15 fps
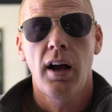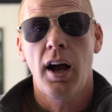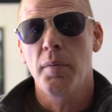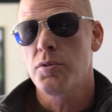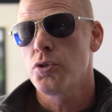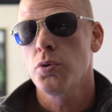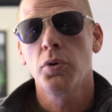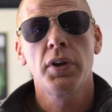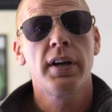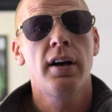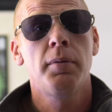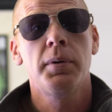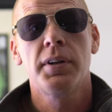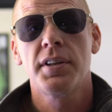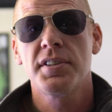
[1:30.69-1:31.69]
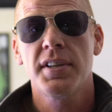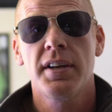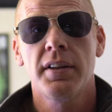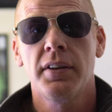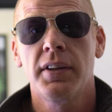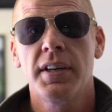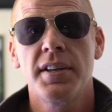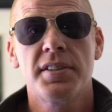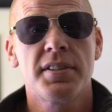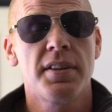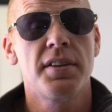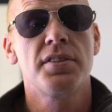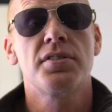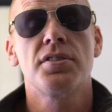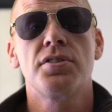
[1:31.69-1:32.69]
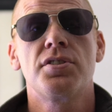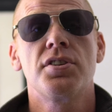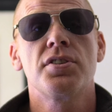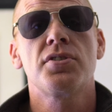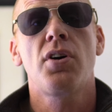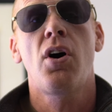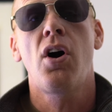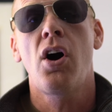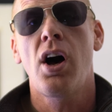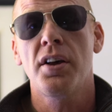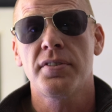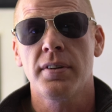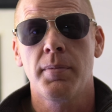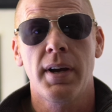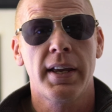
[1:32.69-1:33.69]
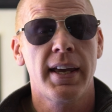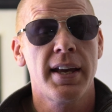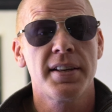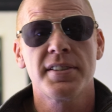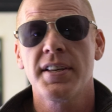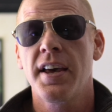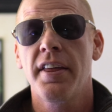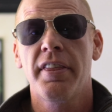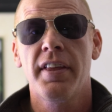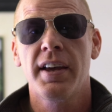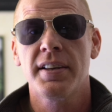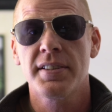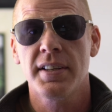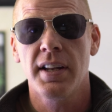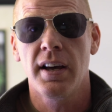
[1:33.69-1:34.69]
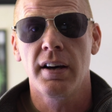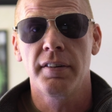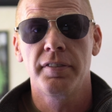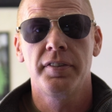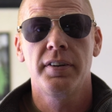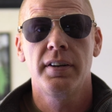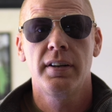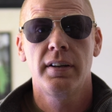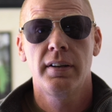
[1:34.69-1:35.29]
I'm truly humbled to say the least and this is just awesome. I can't say thanks enough.